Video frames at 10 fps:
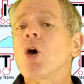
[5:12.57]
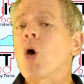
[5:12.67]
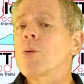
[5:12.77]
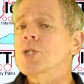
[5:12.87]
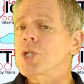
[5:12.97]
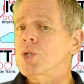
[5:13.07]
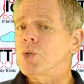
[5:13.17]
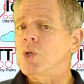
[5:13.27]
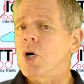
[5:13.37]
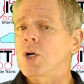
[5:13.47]
Option
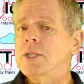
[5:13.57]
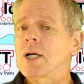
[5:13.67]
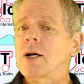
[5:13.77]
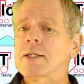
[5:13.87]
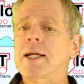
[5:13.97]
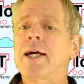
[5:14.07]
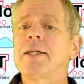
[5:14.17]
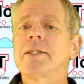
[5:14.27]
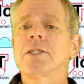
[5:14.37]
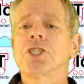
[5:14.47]
two, on the other
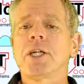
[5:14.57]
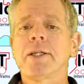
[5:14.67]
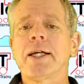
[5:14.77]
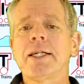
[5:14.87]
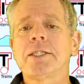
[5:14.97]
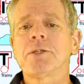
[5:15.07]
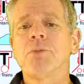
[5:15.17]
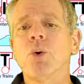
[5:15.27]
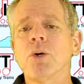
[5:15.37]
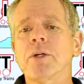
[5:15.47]
hand, generates
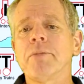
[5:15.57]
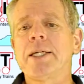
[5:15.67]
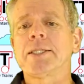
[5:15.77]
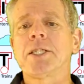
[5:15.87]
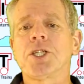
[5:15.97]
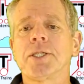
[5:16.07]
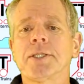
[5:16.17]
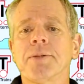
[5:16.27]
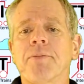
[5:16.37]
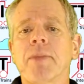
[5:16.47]
more messages.